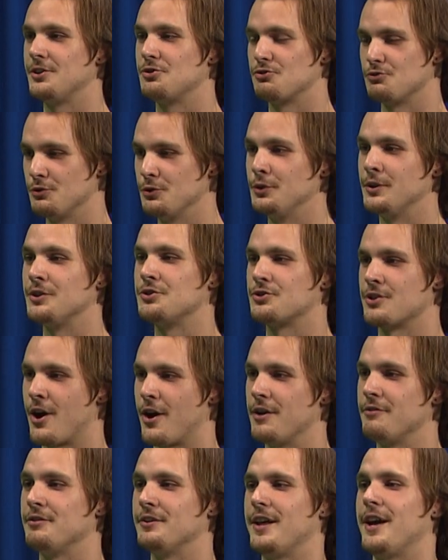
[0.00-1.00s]
truly
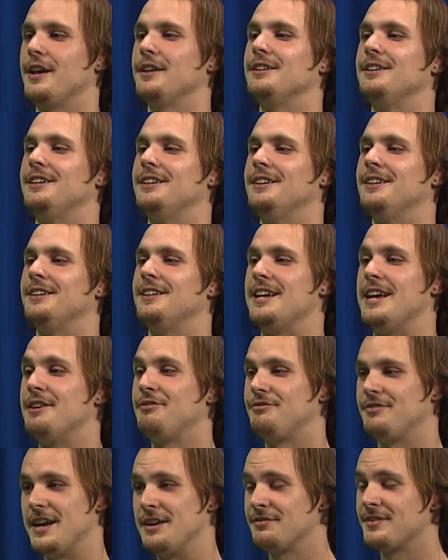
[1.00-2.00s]
sorry for that.
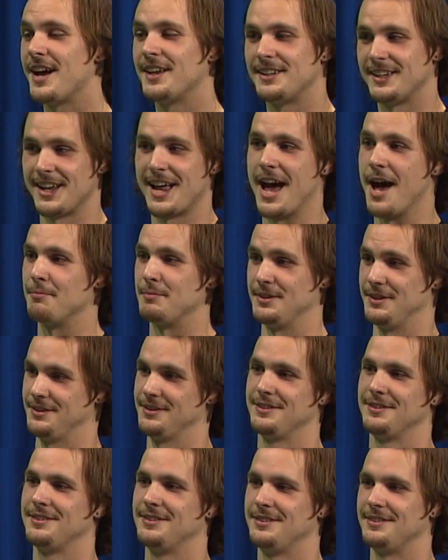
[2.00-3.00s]
If, if that did happen,
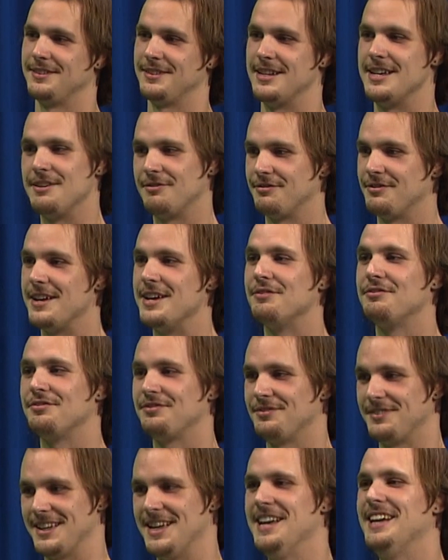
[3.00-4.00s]
if if
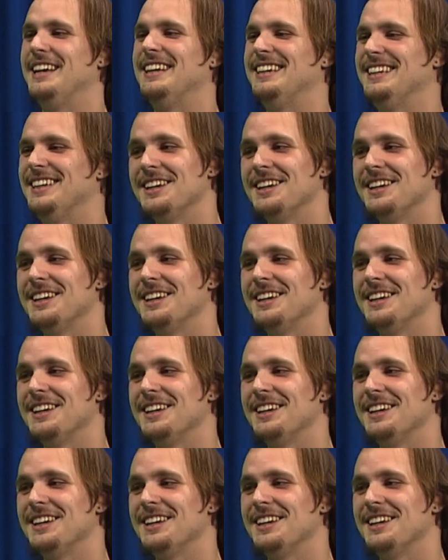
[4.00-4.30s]
oh,